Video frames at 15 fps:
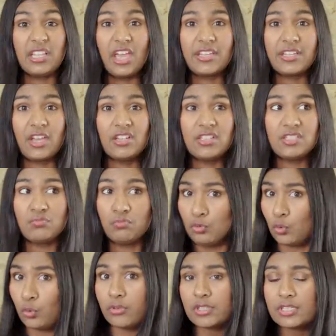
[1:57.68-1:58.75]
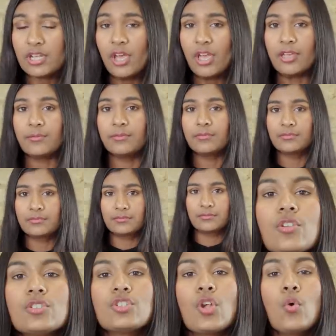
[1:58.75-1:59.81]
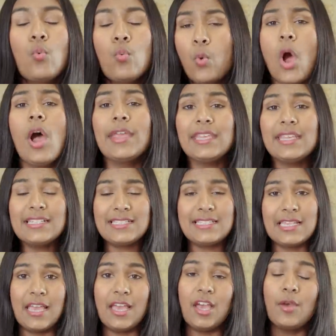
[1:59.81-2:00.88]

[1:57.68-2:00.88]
like us all the time. So why is there